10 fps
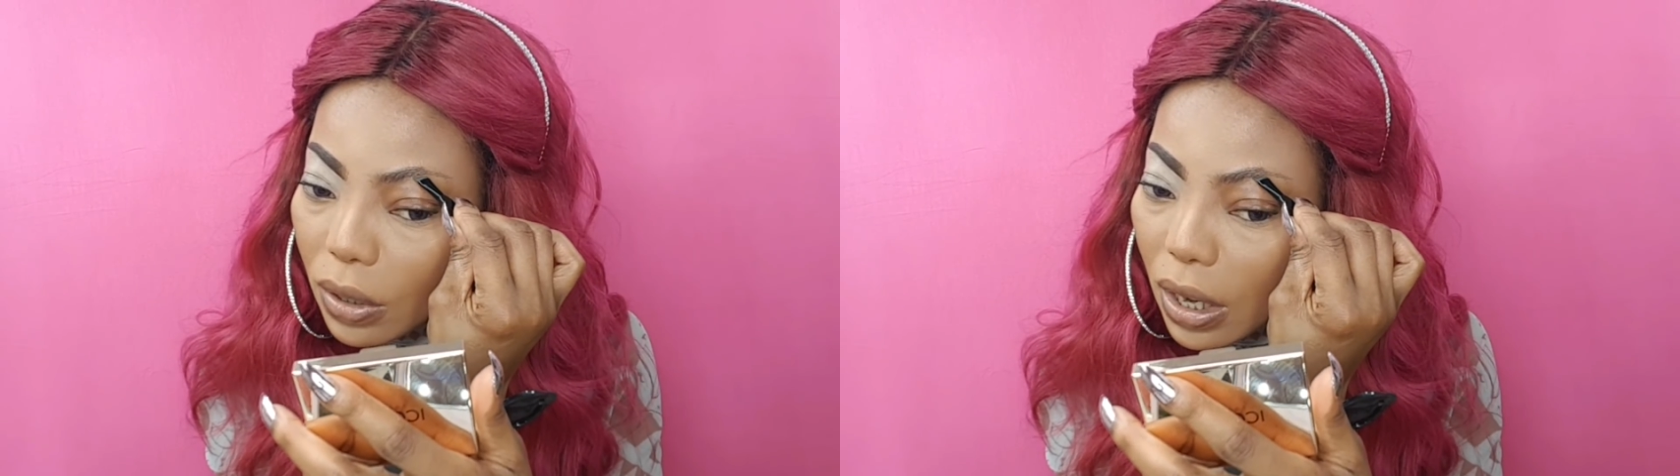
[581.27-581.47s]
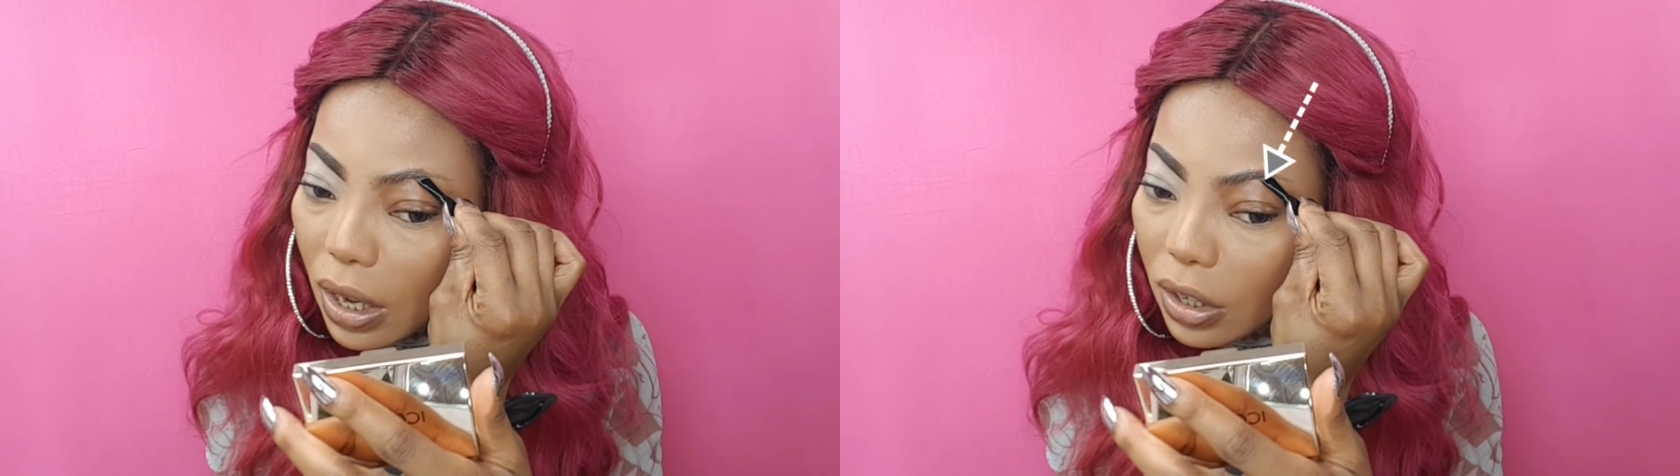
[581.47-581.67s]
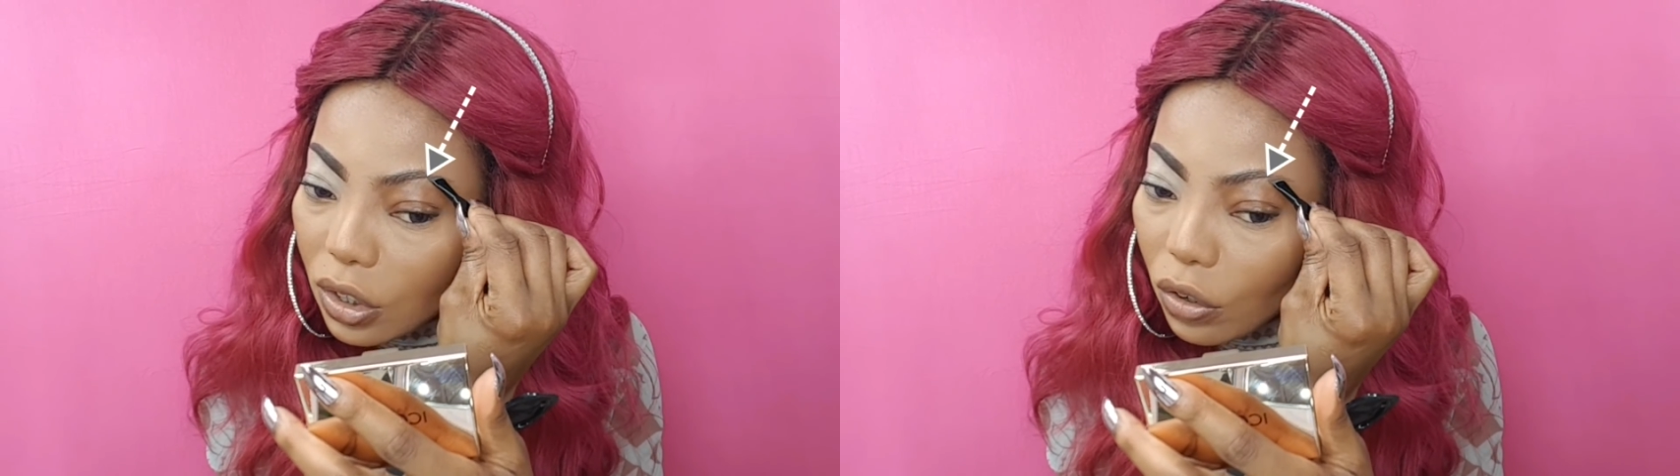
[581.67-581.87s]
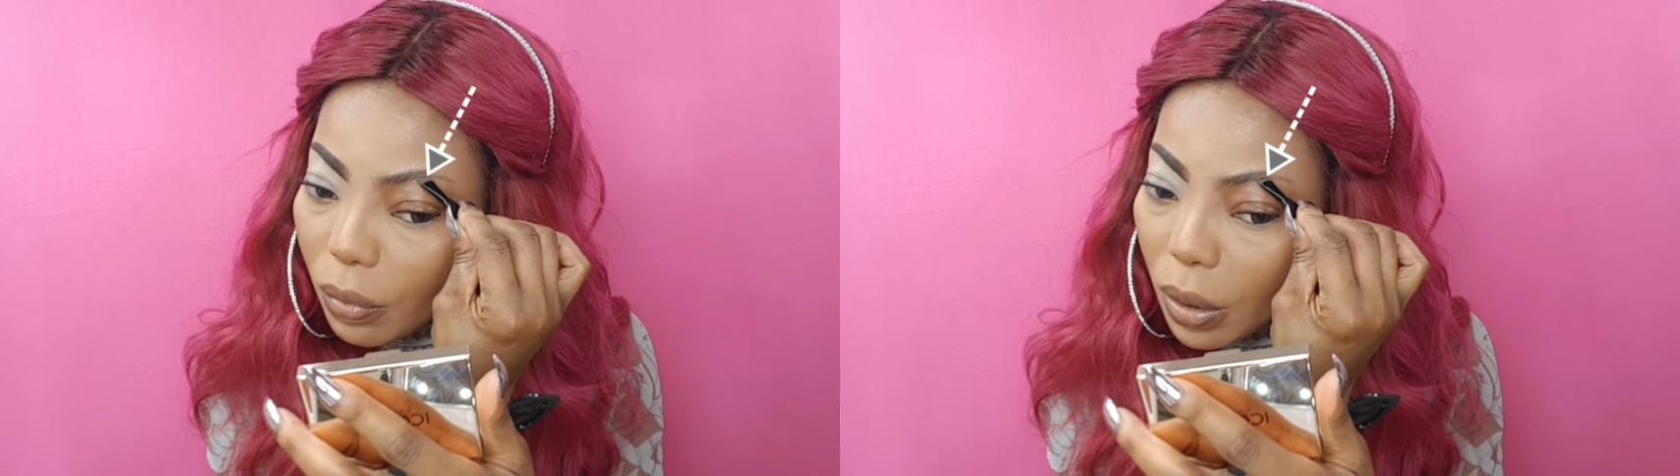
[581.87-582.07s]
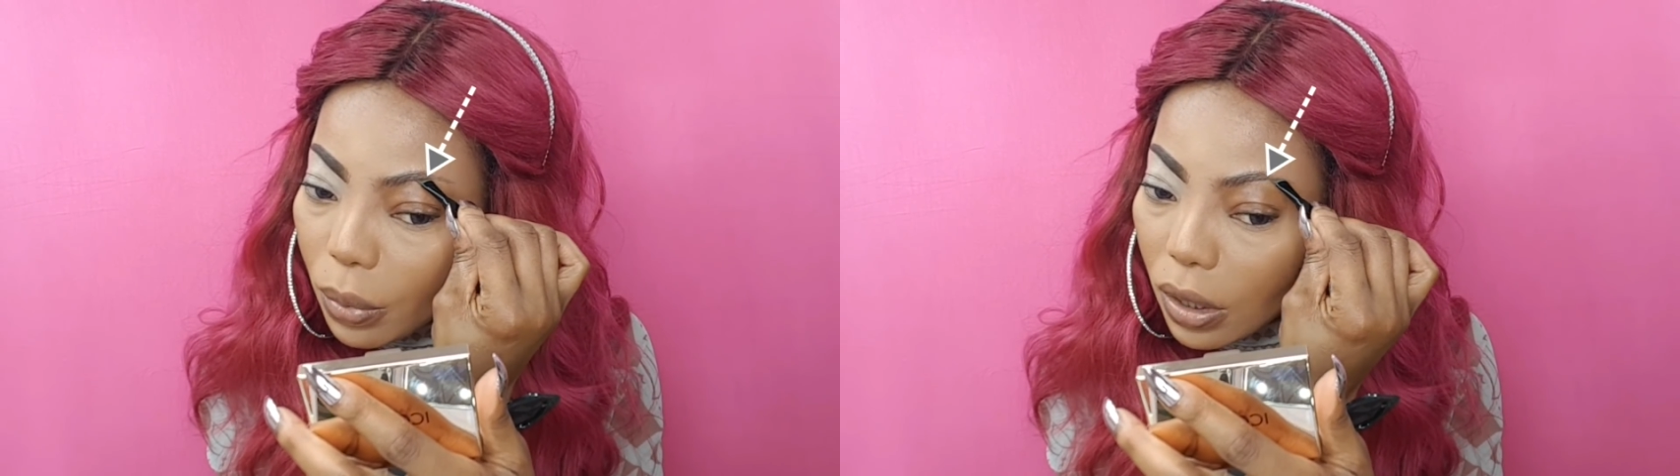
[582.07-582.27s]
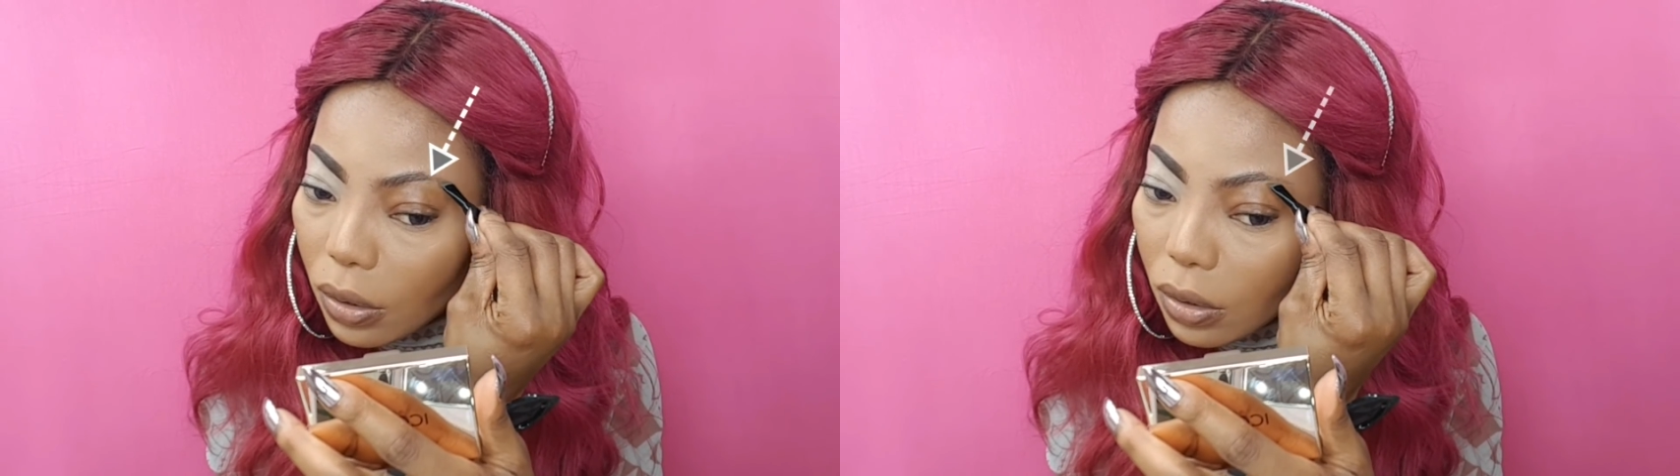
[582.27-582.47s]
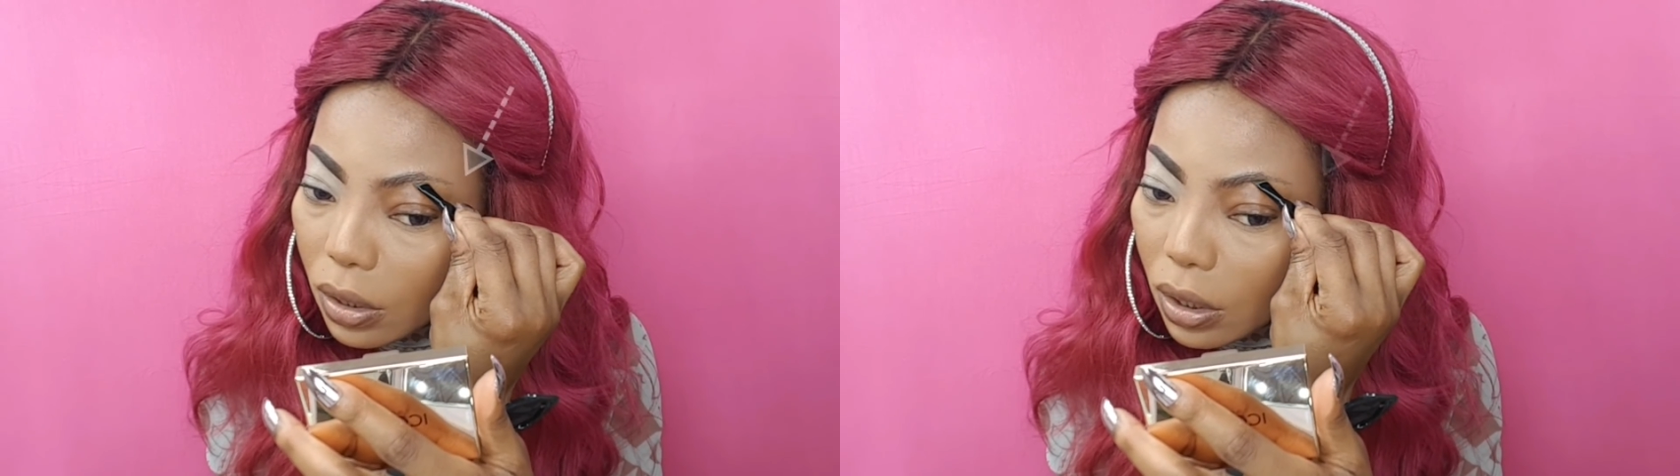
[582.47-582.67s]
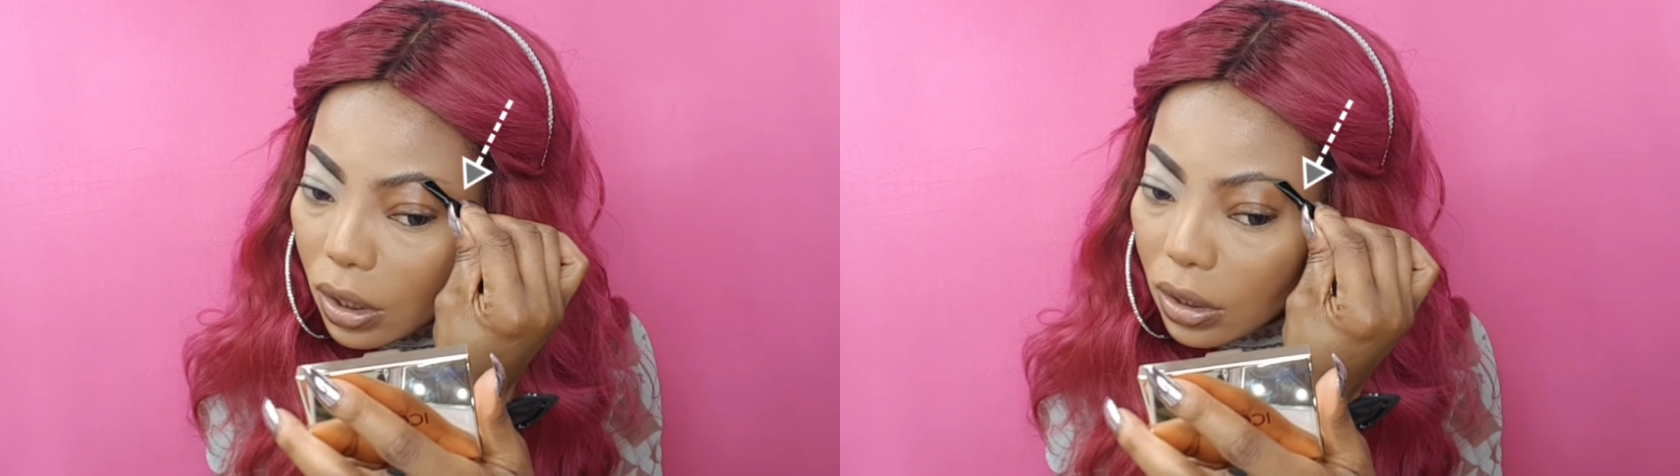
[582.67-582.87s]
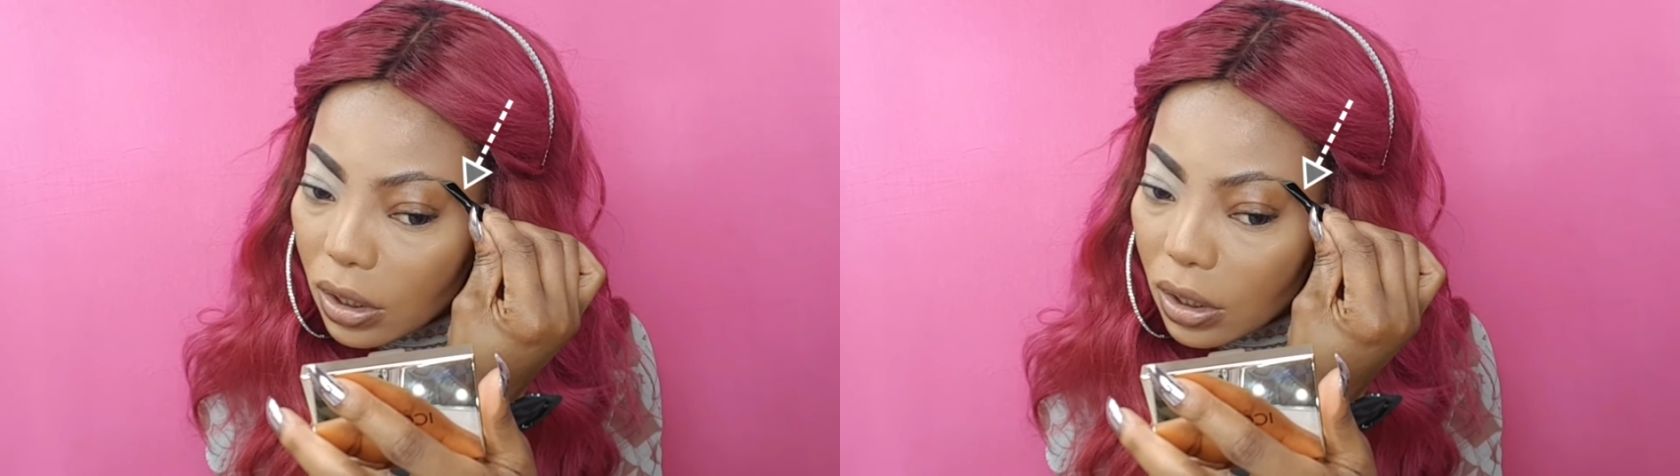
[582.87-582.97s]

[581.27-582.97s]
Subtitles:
off from the arch of my brow